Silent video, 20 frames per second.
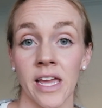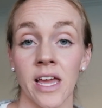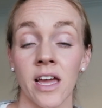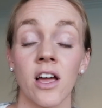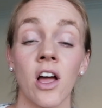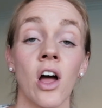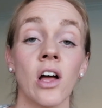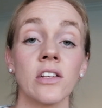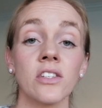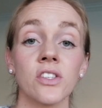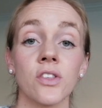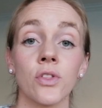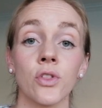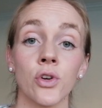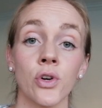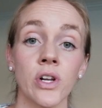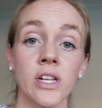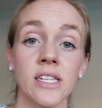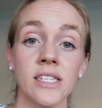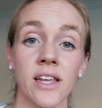it cost
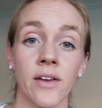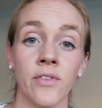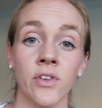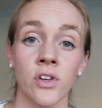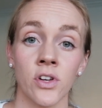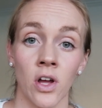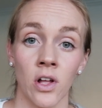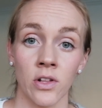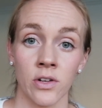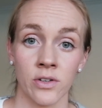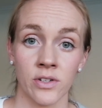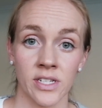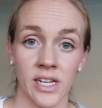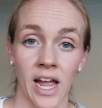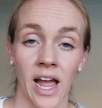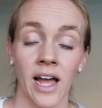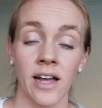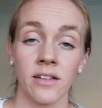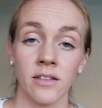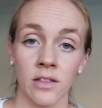$37
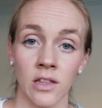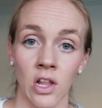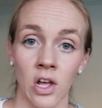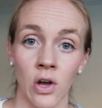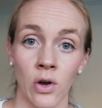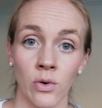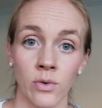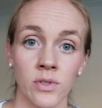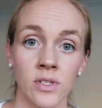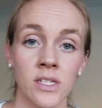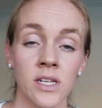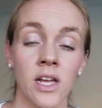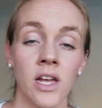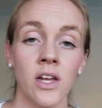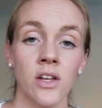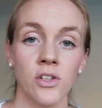at Lowe's